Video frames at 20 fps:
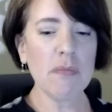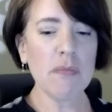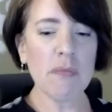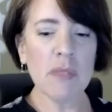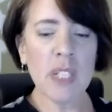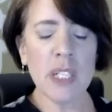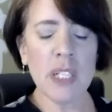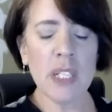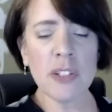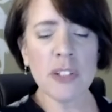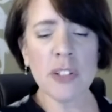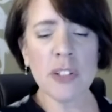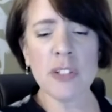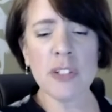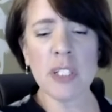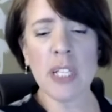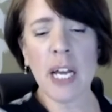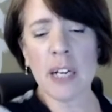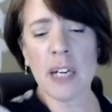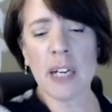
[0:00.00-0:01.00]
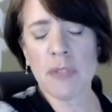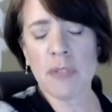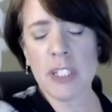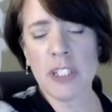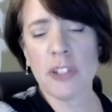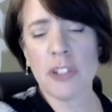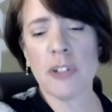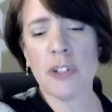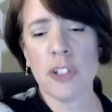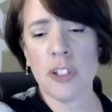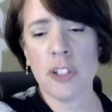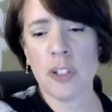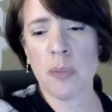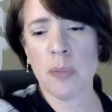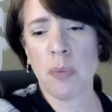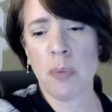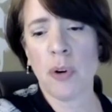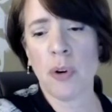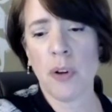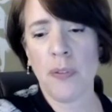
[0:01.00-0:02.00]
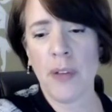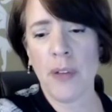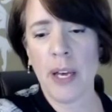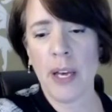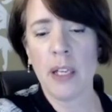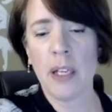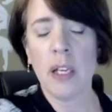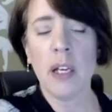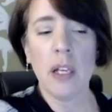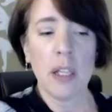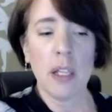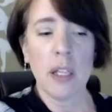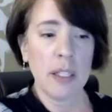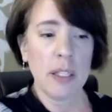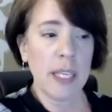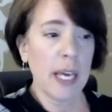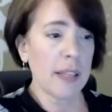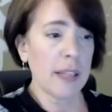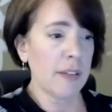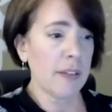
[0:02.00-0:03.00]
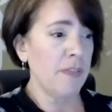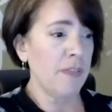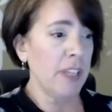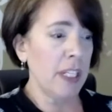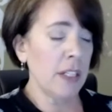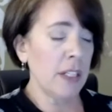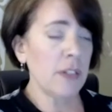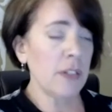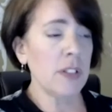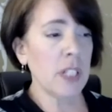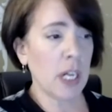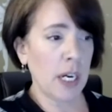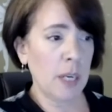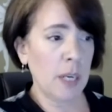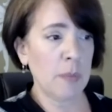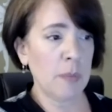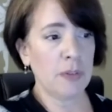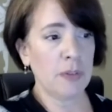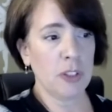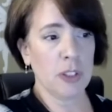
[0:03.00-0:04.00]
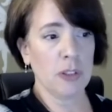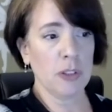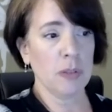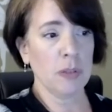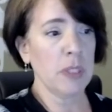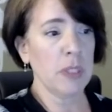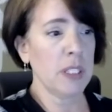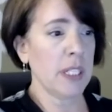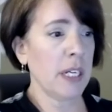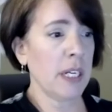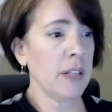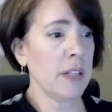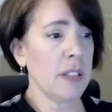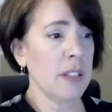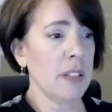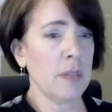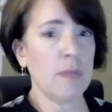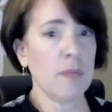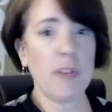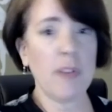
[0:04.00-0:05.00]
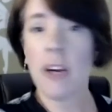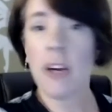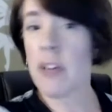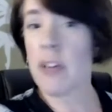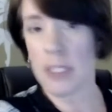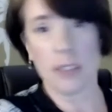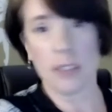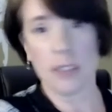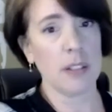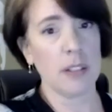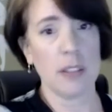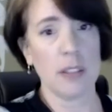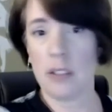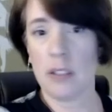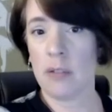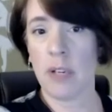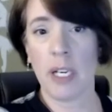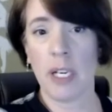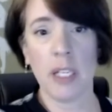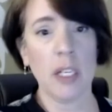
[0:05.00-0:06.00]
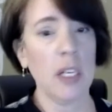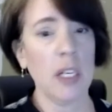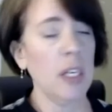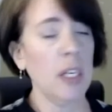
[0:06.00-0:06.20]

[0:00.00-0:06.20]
And so there's a lot of research to support that, the phenotype of children with Down syndrome varies, right?